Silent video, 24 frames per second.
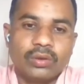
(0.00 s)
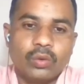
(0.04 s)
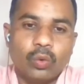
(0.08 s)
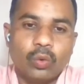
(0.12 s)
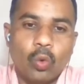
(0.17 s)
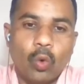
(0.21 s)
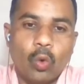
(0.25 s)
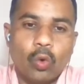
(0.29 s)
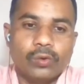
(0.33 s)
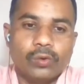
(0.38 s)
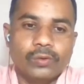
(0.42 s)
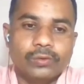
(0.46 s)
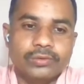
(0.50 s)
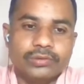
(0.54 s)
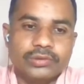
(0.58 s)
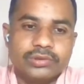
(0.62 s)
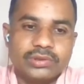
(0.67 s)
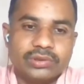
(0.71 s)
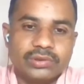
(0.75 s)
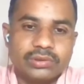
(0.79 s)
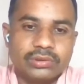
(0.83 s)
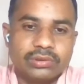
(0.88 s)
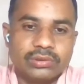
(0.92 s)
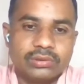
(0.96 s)

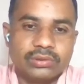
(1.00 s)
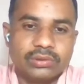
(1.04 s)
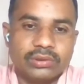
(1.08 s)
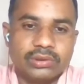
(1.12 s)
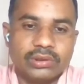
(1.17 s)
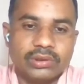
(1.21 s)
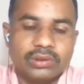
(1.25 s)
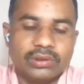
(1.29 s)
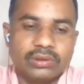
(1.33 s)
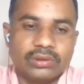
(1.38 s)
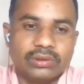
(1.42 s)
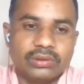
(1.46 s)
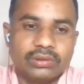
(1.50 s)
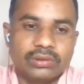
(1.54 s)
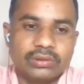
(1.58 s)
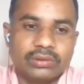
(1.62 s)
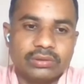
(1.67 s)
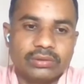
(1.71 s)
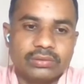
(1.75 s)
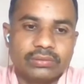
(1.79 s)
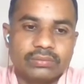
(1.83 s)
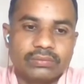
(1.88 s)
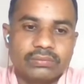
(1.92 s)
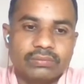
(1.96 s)
wolves, and
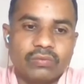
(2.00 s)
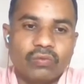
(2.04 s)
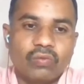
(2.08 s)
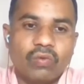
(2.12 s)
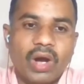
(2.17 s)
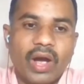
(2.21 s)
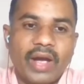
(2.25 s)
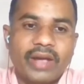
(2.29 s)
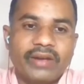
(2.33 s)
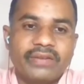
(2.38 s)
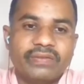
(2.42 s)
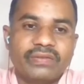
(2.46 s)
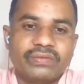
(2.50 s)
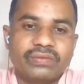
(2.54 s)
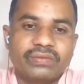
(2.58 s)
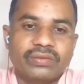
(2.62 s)
wife,